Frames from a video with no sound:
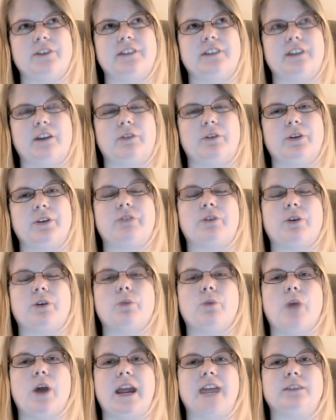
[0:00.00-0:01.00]
several
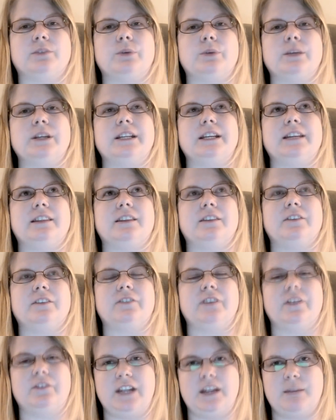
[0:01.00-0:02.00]
different ways. We did the
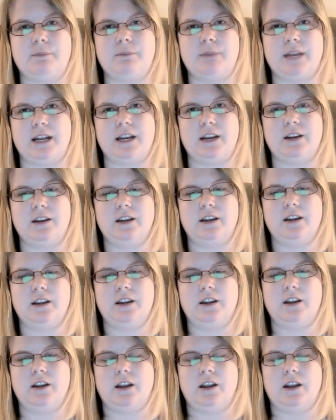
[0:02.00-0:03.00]
15-minute
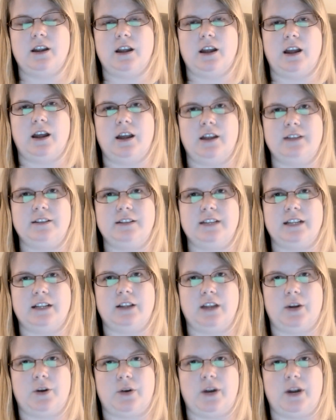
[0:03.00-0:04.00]

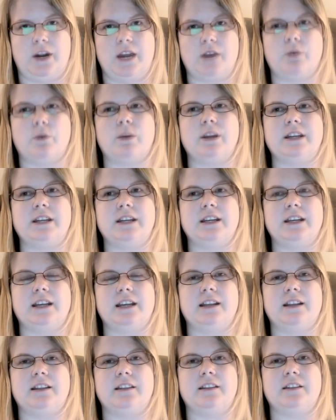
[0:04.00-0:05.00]
decluttering, we
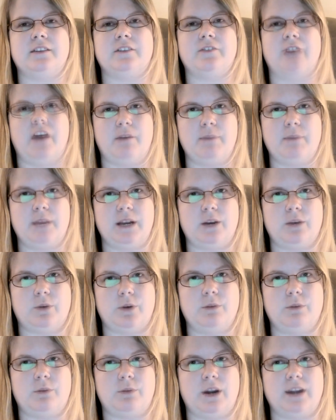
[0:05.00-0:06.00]
did the 5-minute
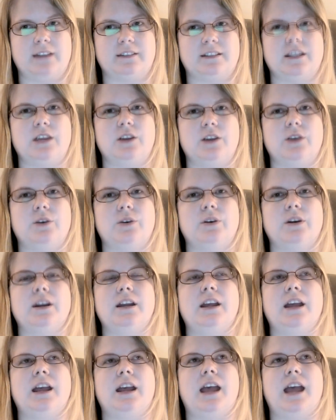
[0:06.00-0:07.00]
room rescue,
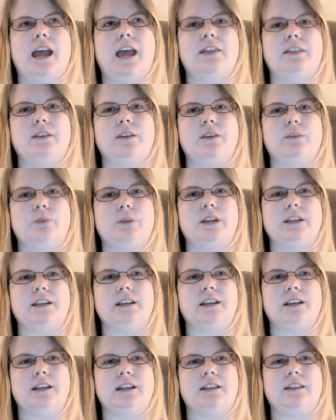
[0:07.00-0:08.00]
and then we
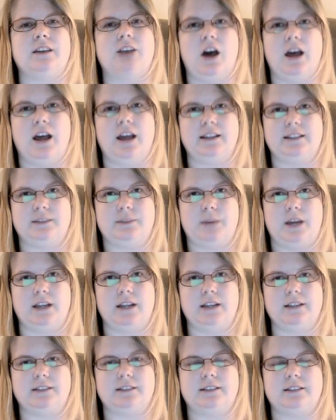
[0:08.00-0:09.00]
did the hot
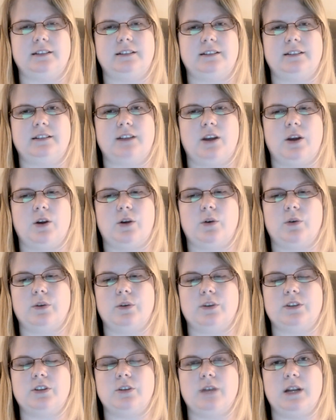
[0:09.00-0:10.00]
spots. So
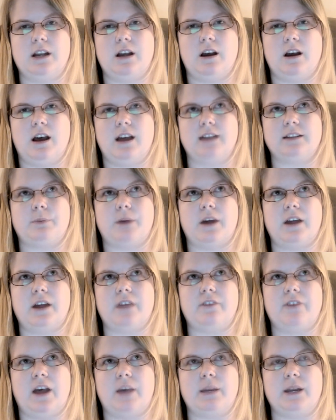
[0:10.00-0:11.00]
2-minute hot
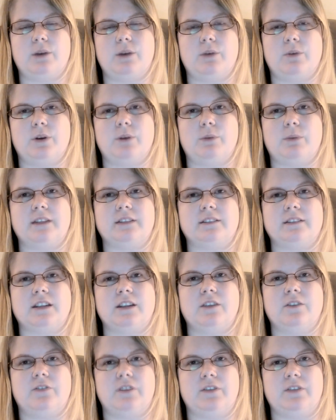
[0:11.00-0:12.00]
spot, 5-minute room
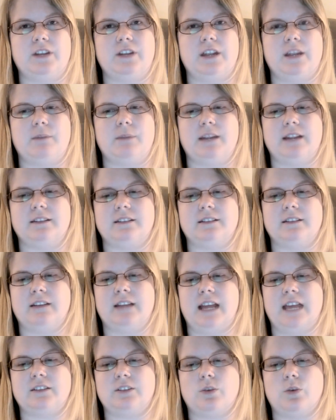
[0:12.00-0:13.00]
rescue, 15 minutes. So
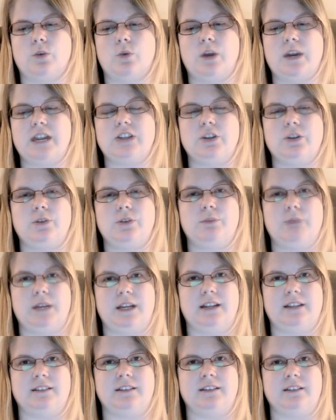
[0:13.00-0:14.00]
that's 22
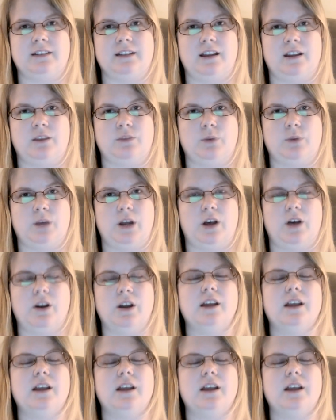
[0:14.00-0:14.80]
minutes as well.